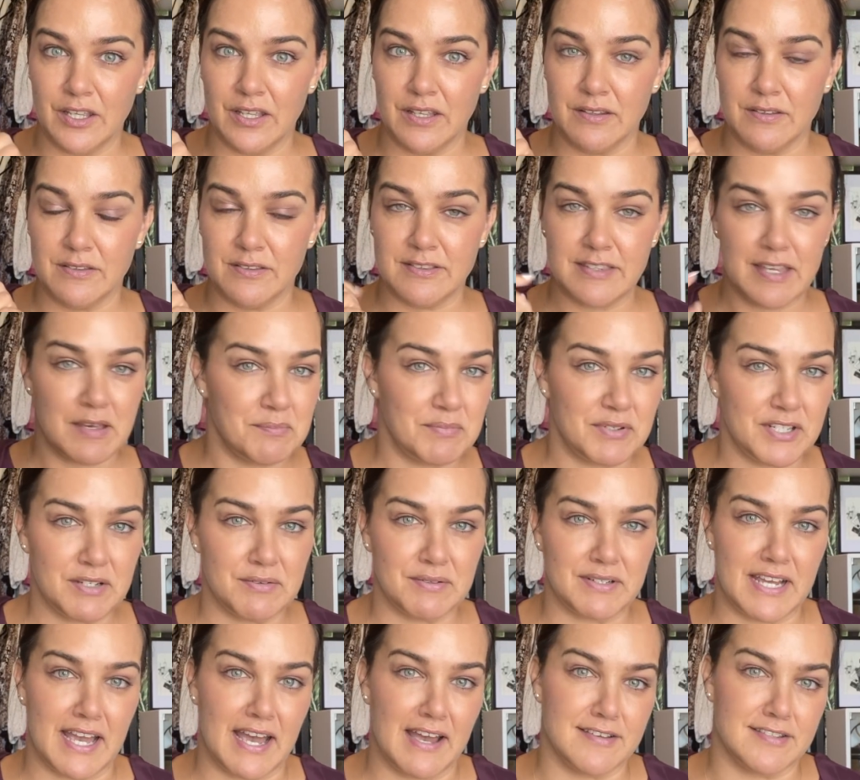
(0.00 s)
somebody
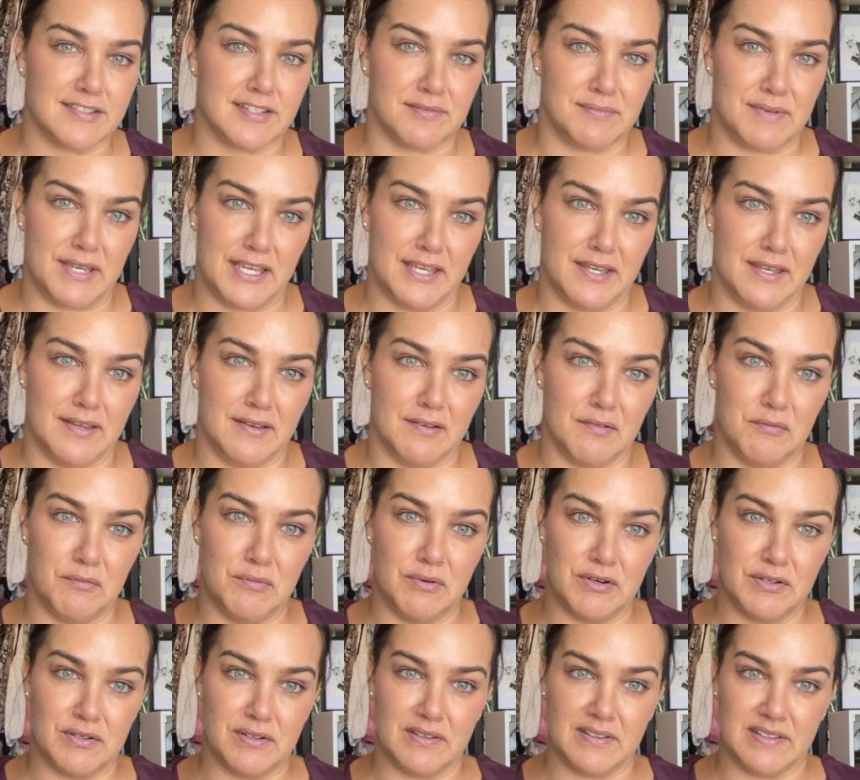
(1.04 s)
would ask me
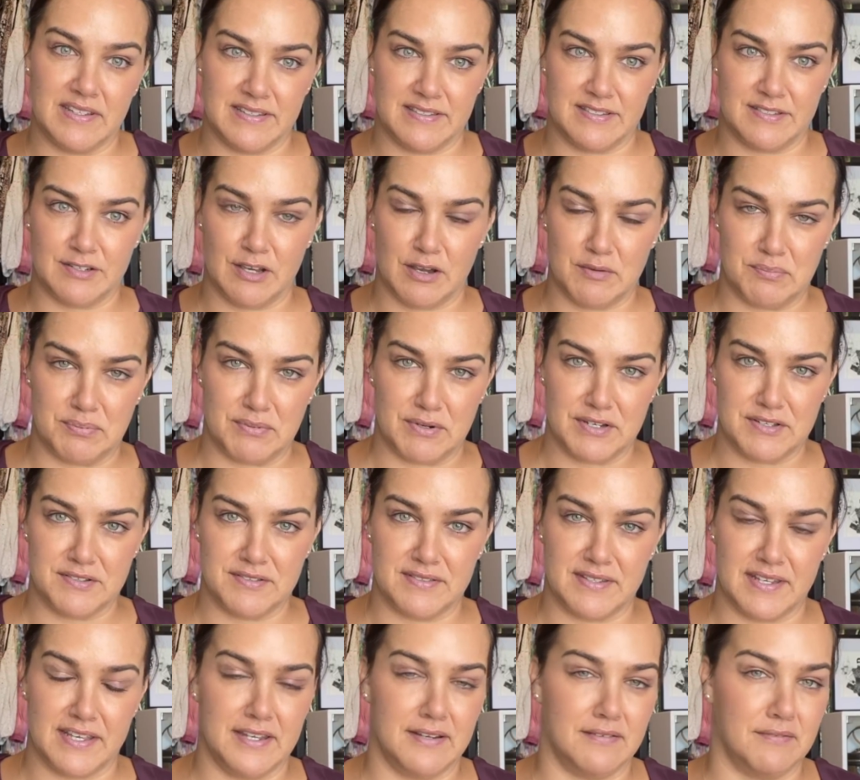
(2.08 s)
what this top
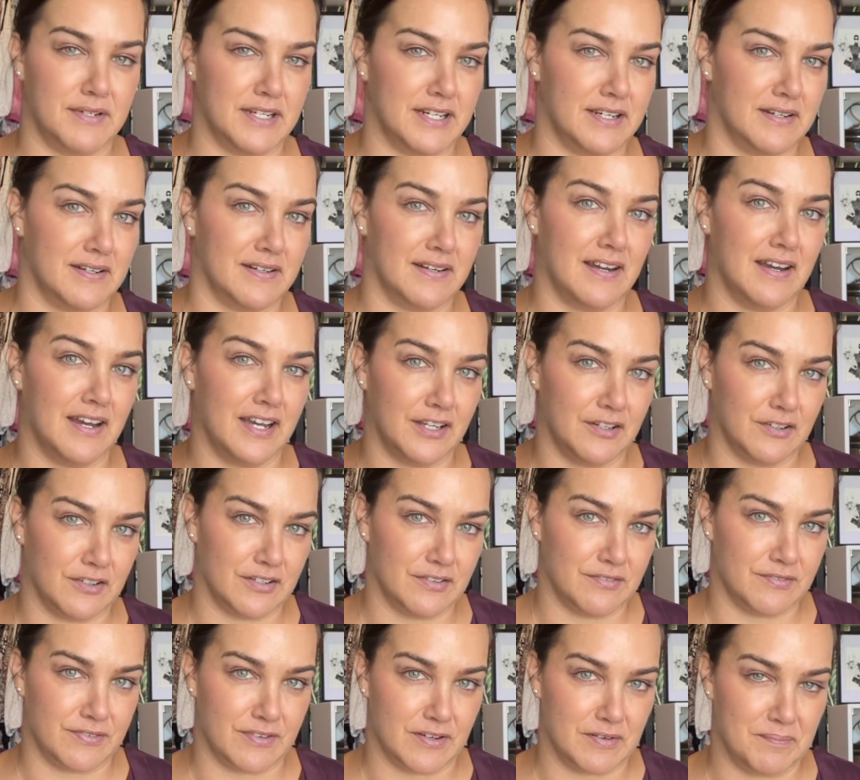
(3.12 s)
was and where I got
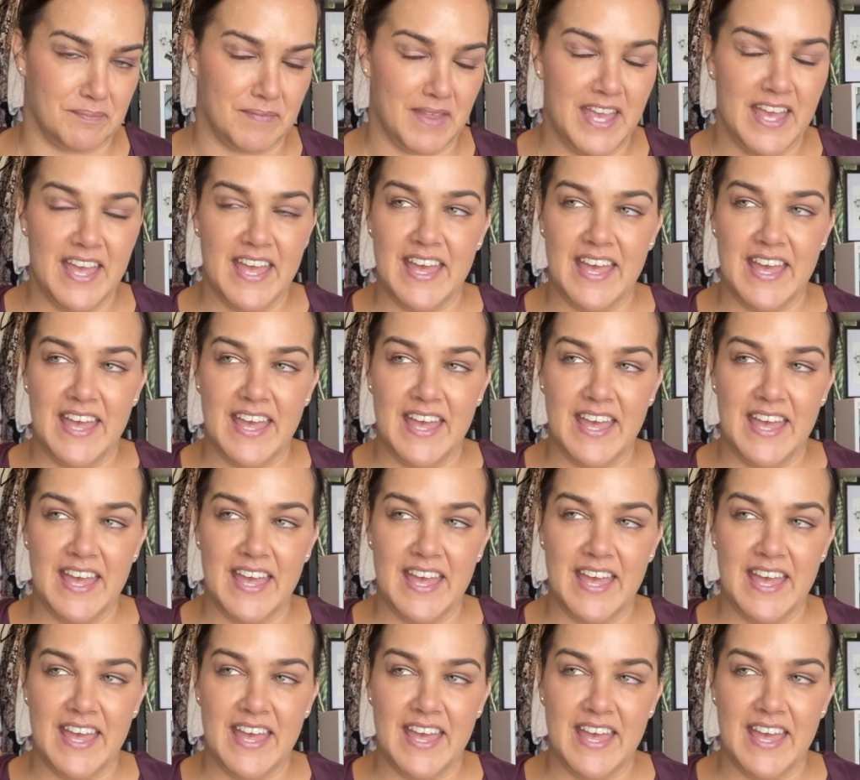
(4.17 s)
it from.